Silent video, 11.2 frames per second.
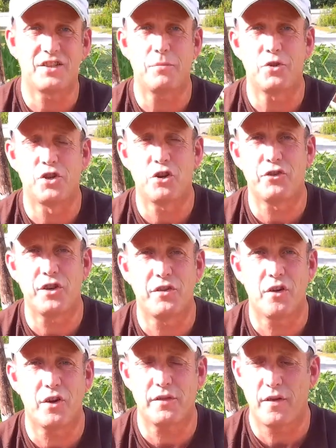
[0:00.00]
to maturity
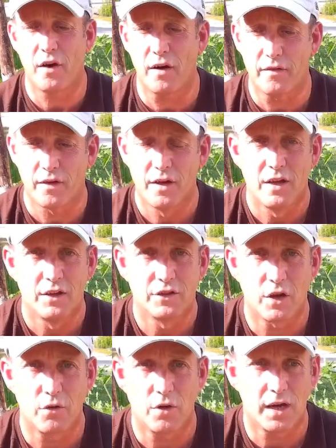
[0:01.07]
35.
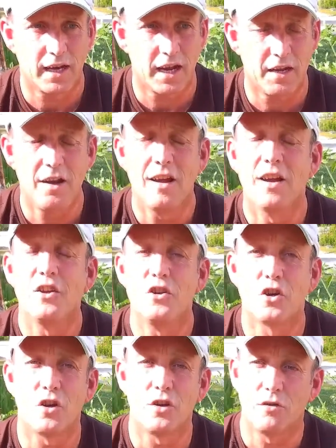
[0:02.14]
So again, you
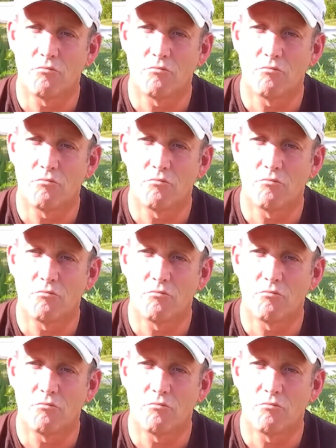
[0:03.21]
can,